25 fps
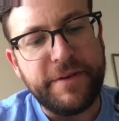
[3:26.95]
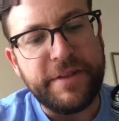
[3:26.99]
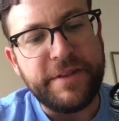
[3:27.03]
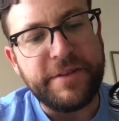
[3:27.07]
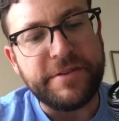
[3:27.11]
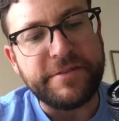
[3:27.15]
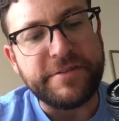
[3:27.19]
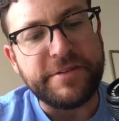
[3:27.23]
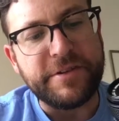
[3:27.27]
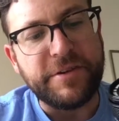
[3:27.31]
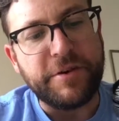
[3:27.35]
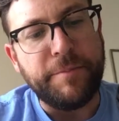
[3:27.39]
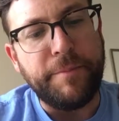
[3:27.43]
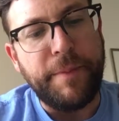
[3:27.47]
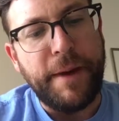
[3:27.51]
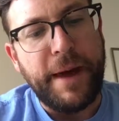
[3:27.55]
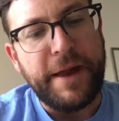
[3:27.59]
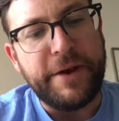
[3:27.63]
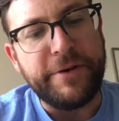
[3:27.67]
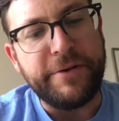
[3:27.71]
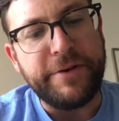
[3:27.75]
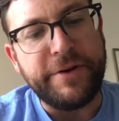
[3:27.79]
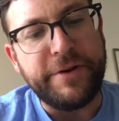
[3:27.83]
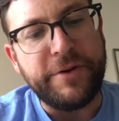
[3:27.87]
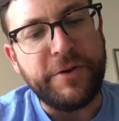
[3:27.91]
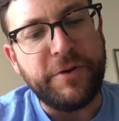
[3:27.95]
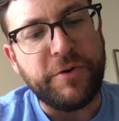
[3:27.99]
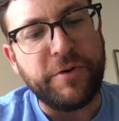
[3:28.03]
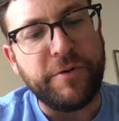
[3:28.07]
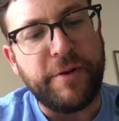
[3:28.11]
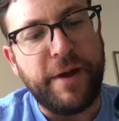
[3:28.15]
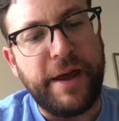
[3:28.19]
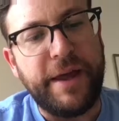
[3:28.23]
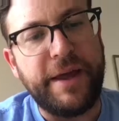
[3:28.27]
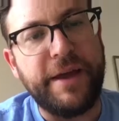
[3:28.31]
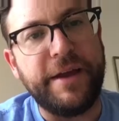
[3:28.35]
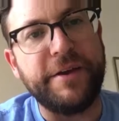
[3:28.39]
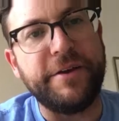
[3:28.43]
and there's a little battery door
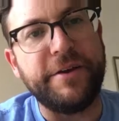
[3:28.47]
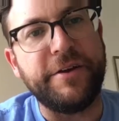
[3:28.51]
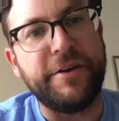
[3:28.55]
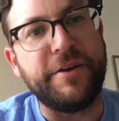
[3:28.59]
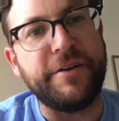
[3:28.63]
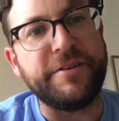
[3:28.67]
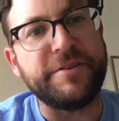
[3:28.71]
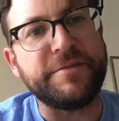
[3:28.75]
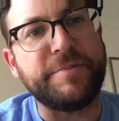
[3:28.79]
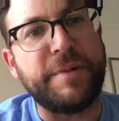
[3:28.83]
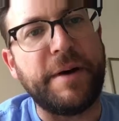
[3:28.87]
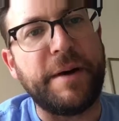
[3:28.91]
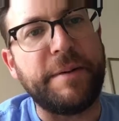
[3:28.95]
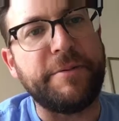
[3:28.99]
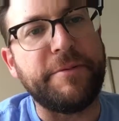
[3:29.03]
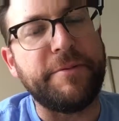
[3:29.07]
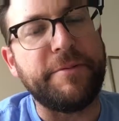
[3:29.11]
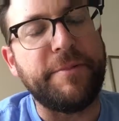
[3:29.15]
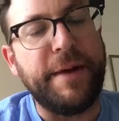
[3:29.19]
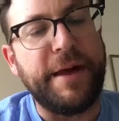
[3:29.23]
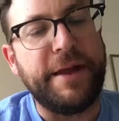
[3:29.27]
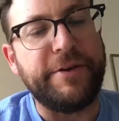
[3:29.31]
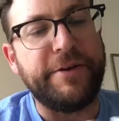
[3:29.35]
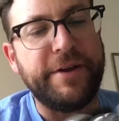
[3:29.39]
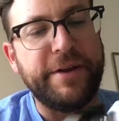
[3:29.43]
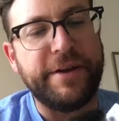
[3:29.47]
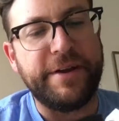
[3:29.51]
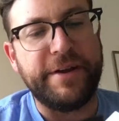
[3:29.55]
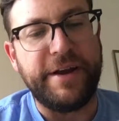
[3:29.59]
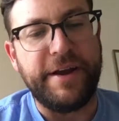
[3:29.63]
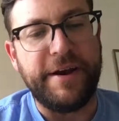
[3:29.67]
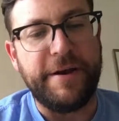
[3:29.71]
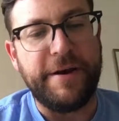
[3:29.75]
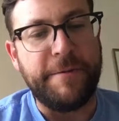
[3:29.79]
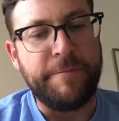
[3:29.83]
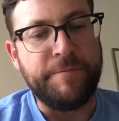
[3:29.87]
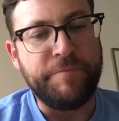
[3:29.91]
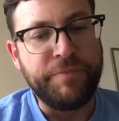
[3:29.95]
right here. You can just pop the battery in and
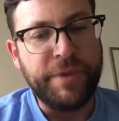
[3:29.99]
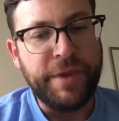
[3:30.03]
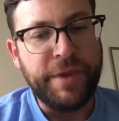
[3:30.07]
out.